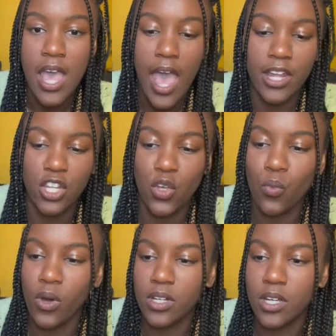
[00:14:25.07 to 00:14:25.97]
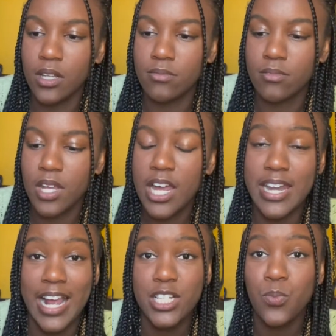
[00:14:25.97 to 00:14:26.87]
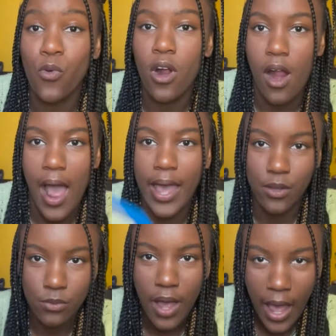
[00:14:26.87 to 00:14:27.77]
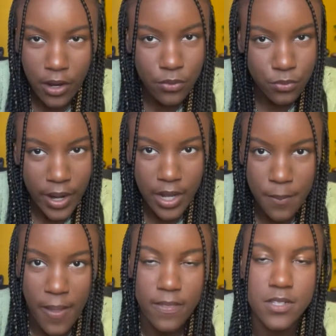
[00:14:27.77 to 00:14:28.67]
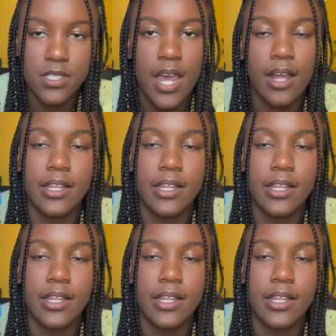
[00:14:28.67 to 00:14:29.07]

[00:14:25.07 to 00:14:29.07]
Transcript: and you want to connect more, I, I recommend this deck.